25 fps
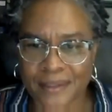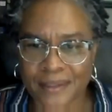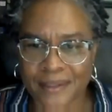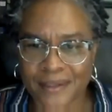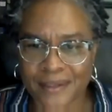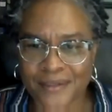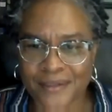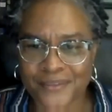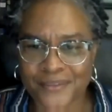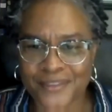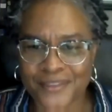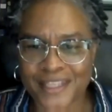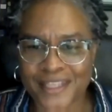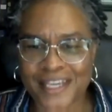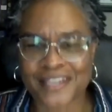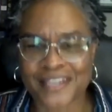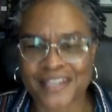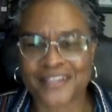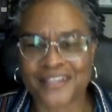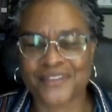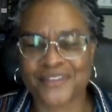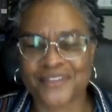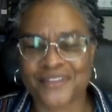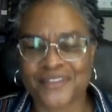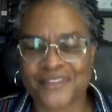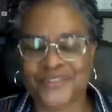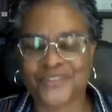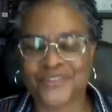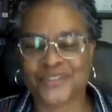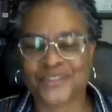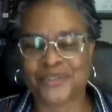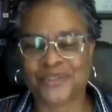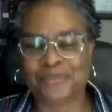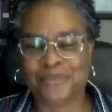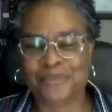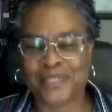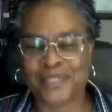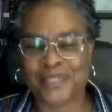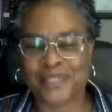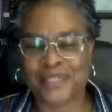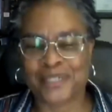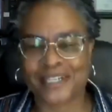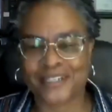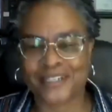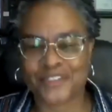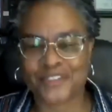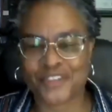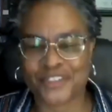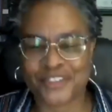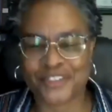Oh, thank you so much. And
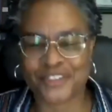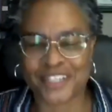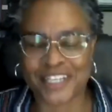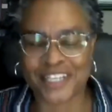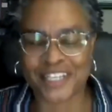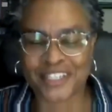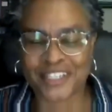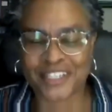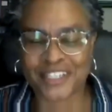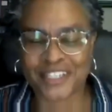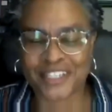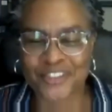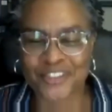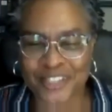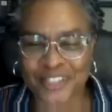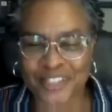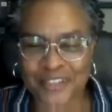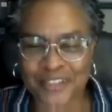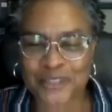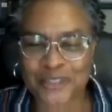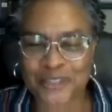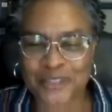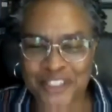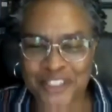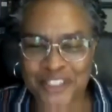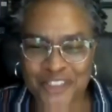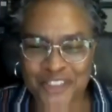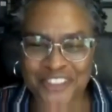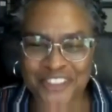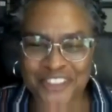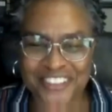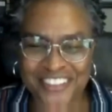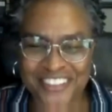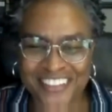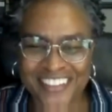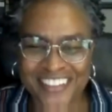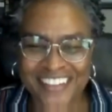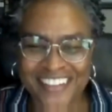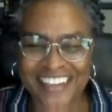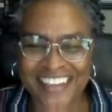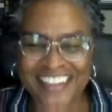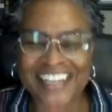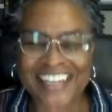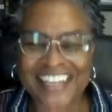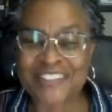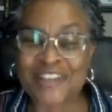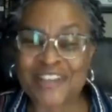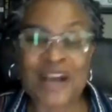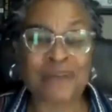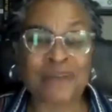thanks for that question. And I,
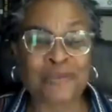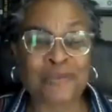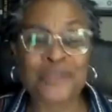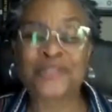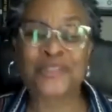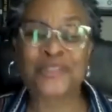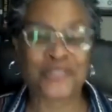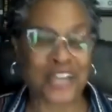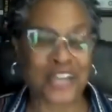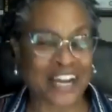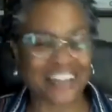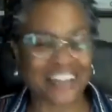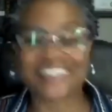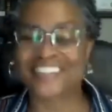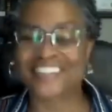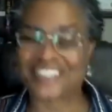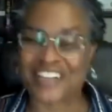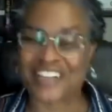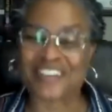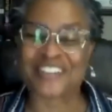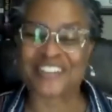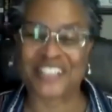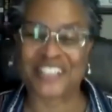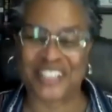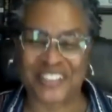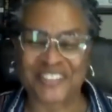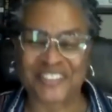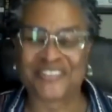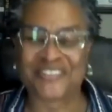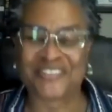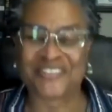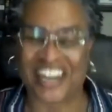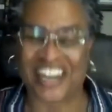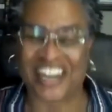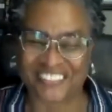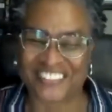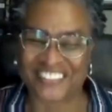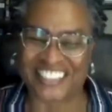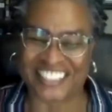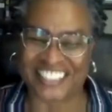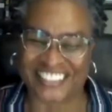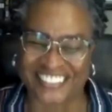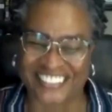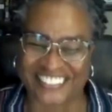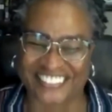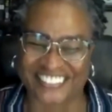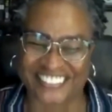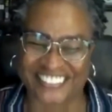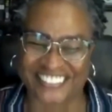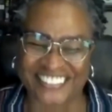I wish I could talk to your mom
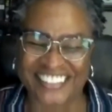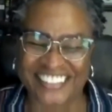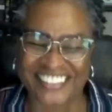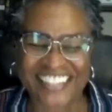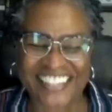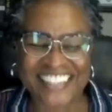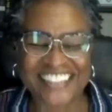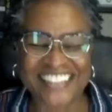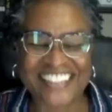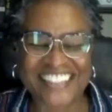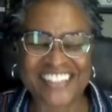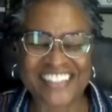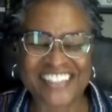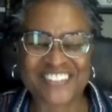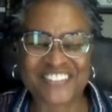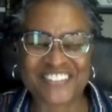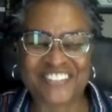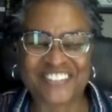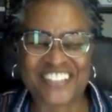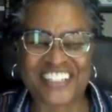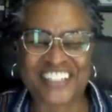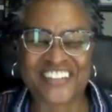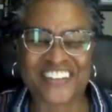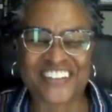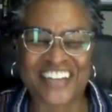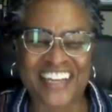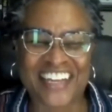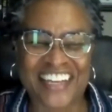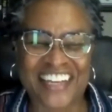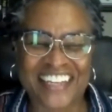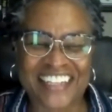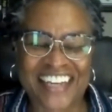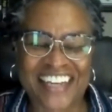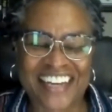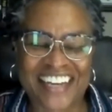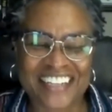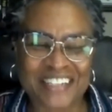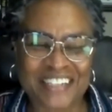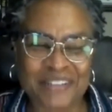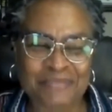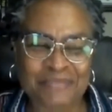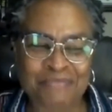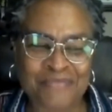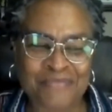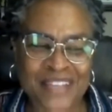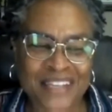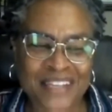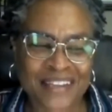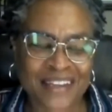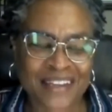too. that would be great. Um,
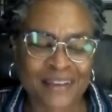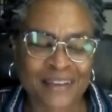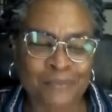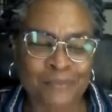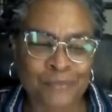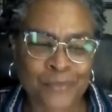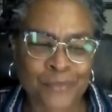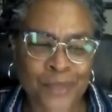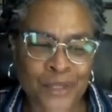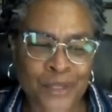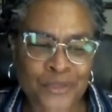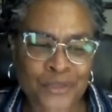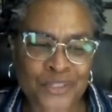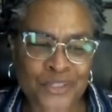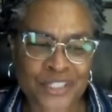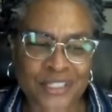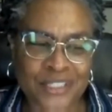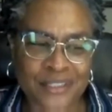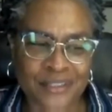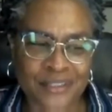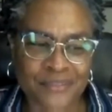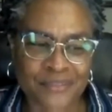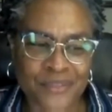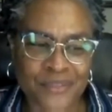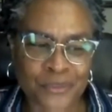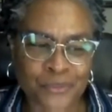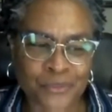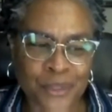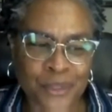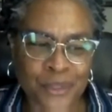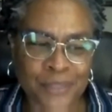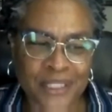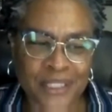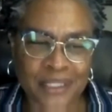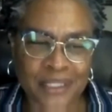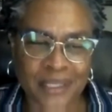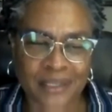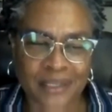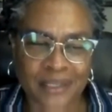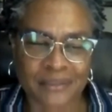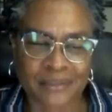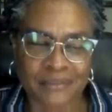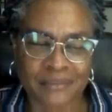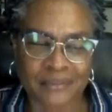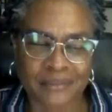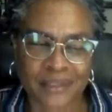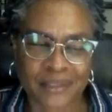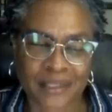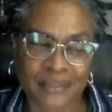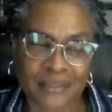most of the women that,
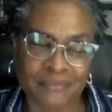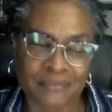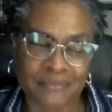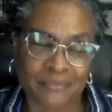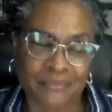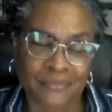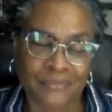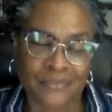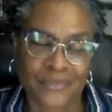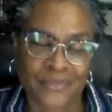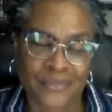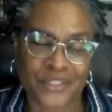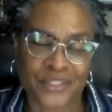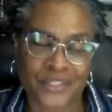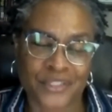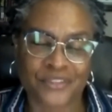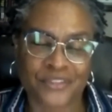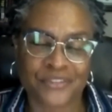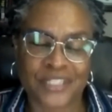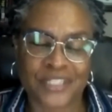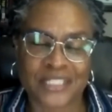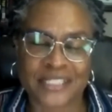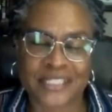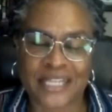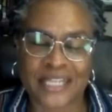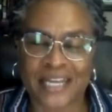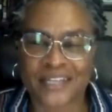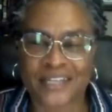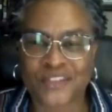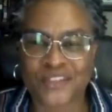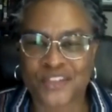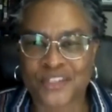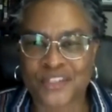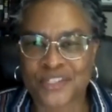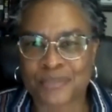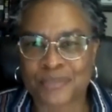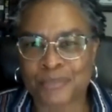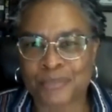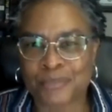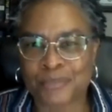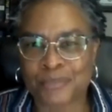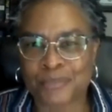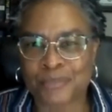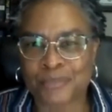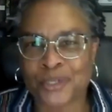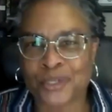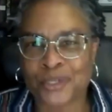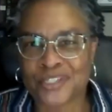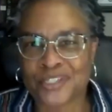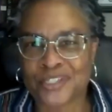that served as agents,
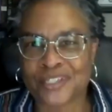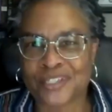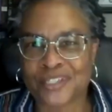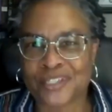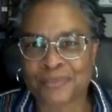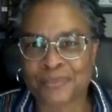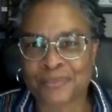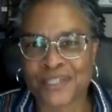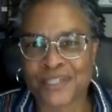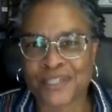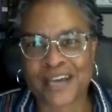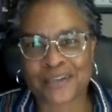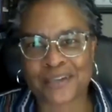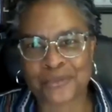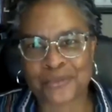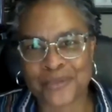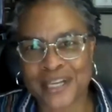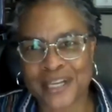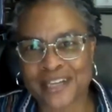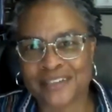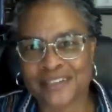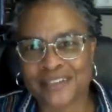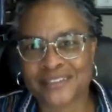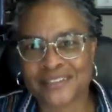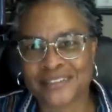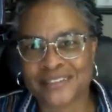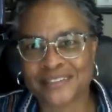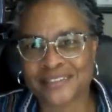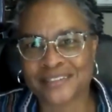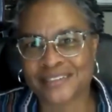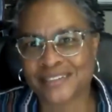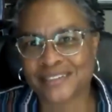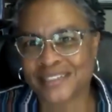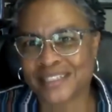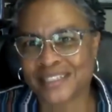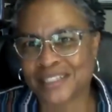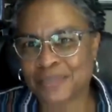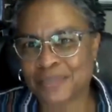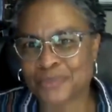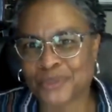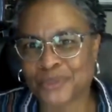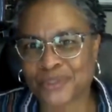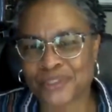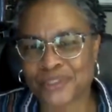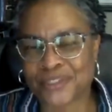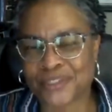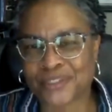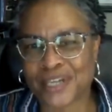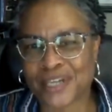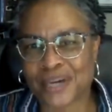most of them are not around uh, anymore.
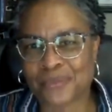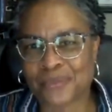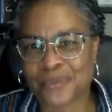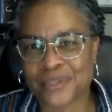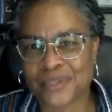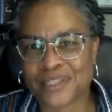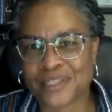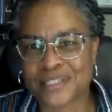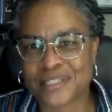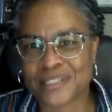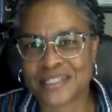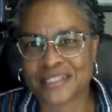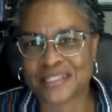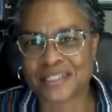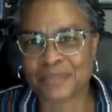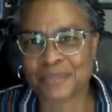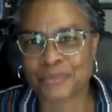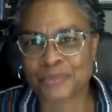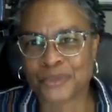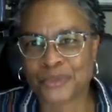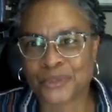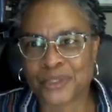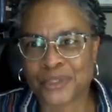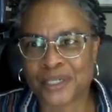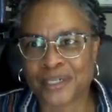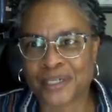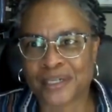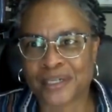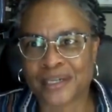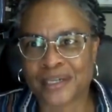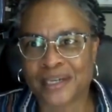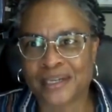They're not with us anymore.